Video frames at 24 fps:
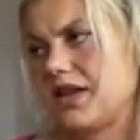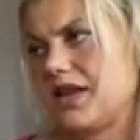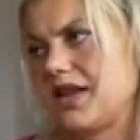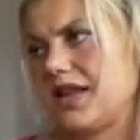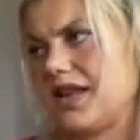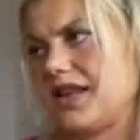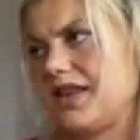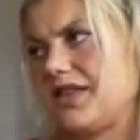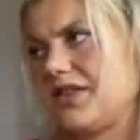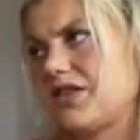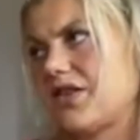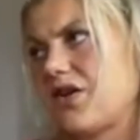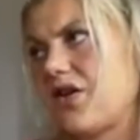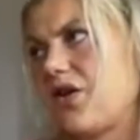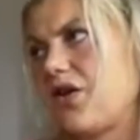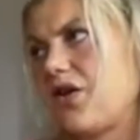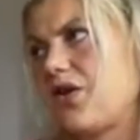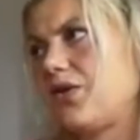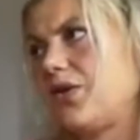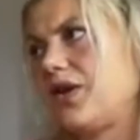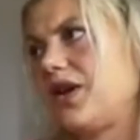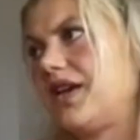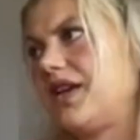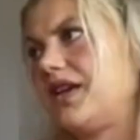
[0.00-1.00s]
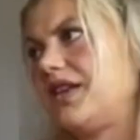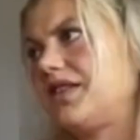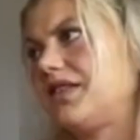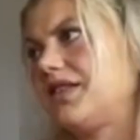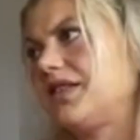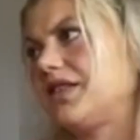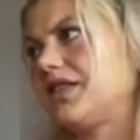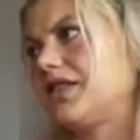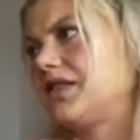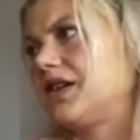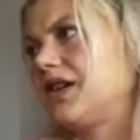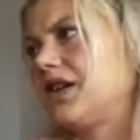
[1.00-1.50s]
it is
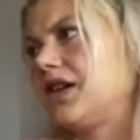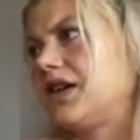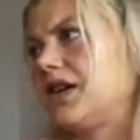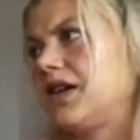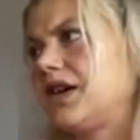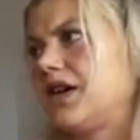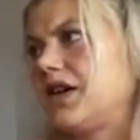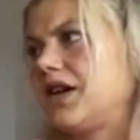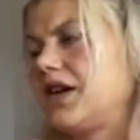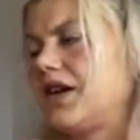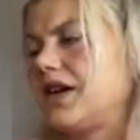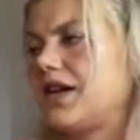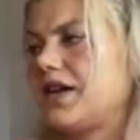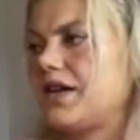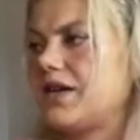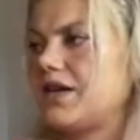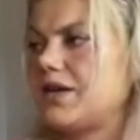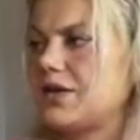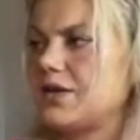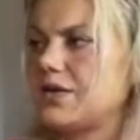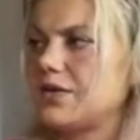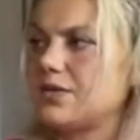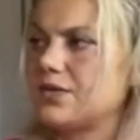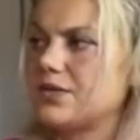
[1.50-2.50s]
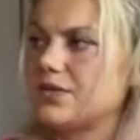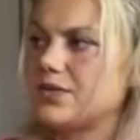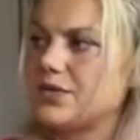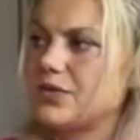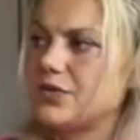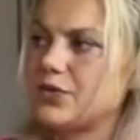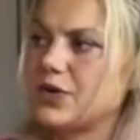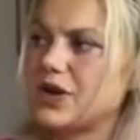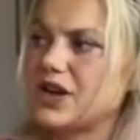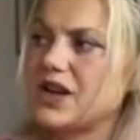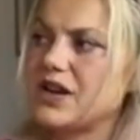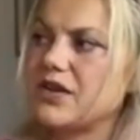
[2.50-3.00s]
always
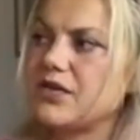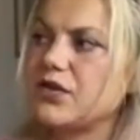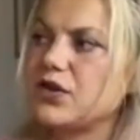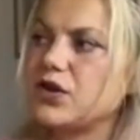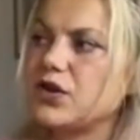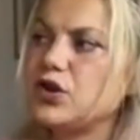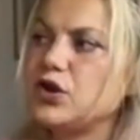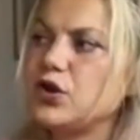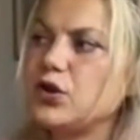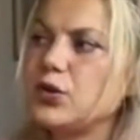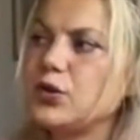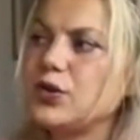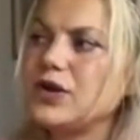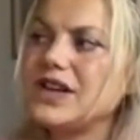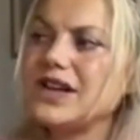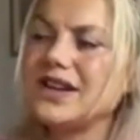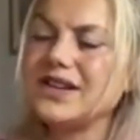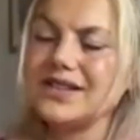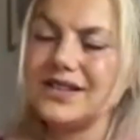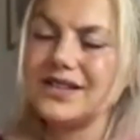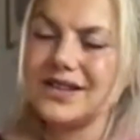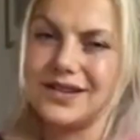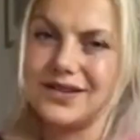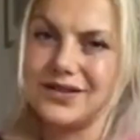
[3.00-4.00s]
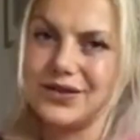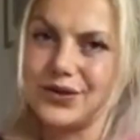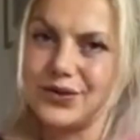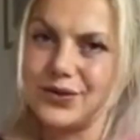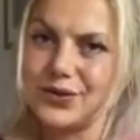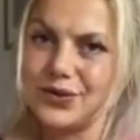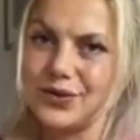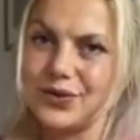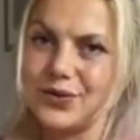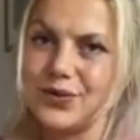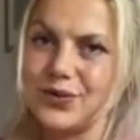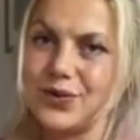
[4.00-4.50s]
whatever you linked it to,
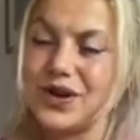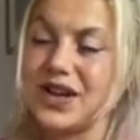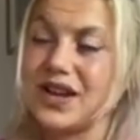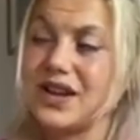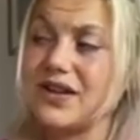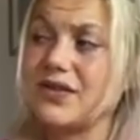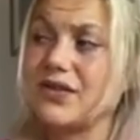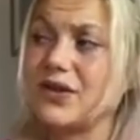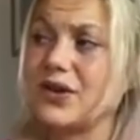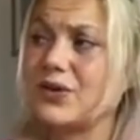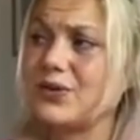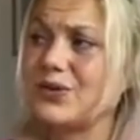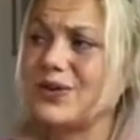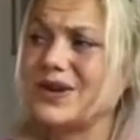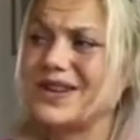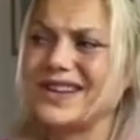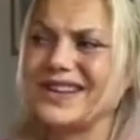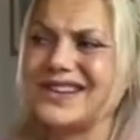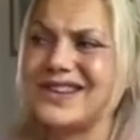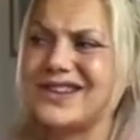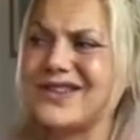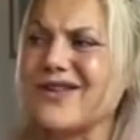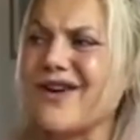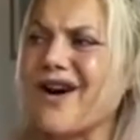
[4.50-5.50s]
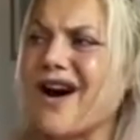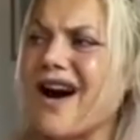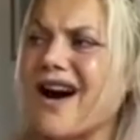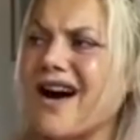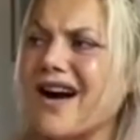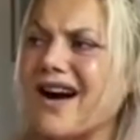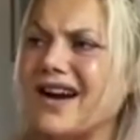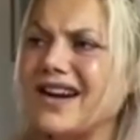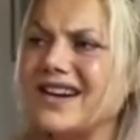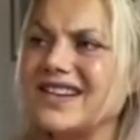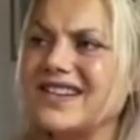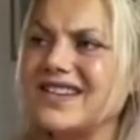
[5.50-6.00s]
whatever within your
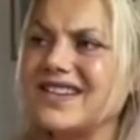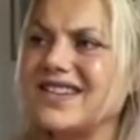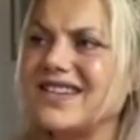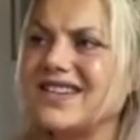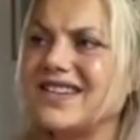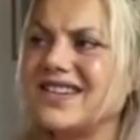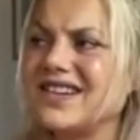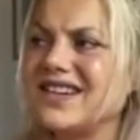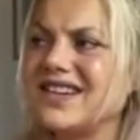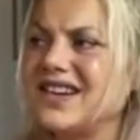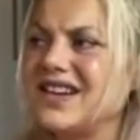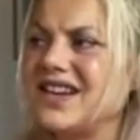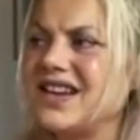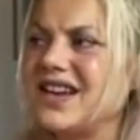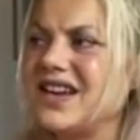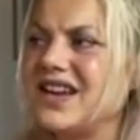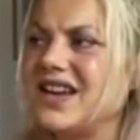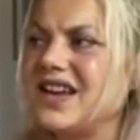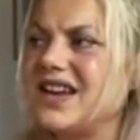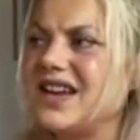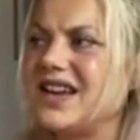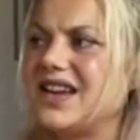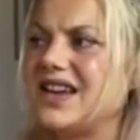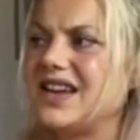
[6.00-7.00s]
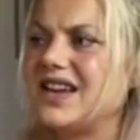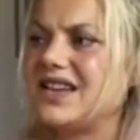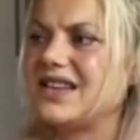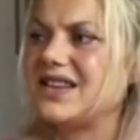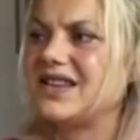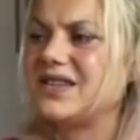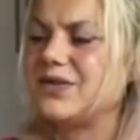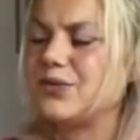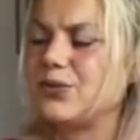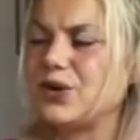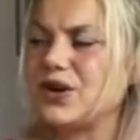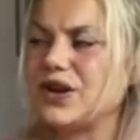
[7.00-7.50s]
heart,
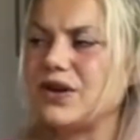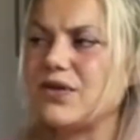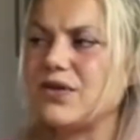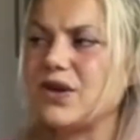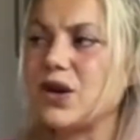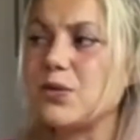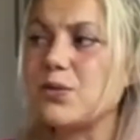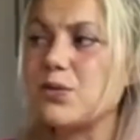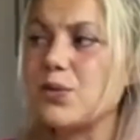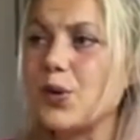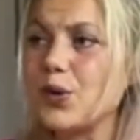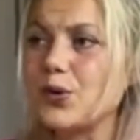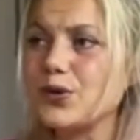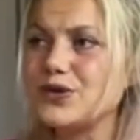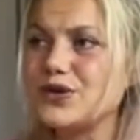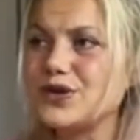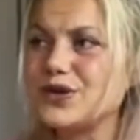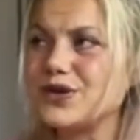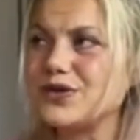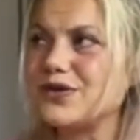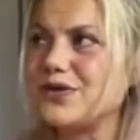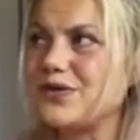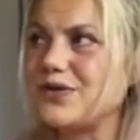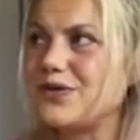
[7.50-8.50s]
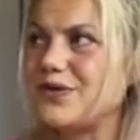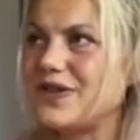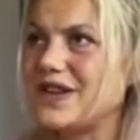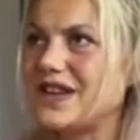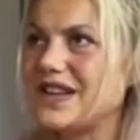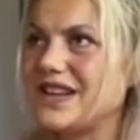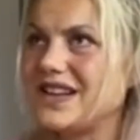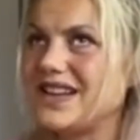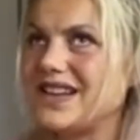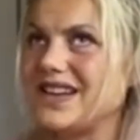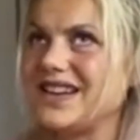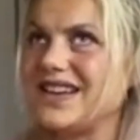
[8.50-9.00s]
whatever emotion,
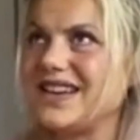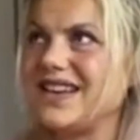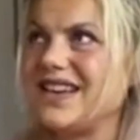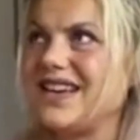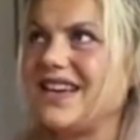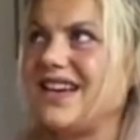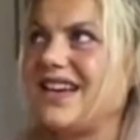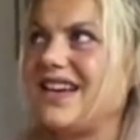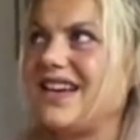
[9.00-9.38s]
feeling,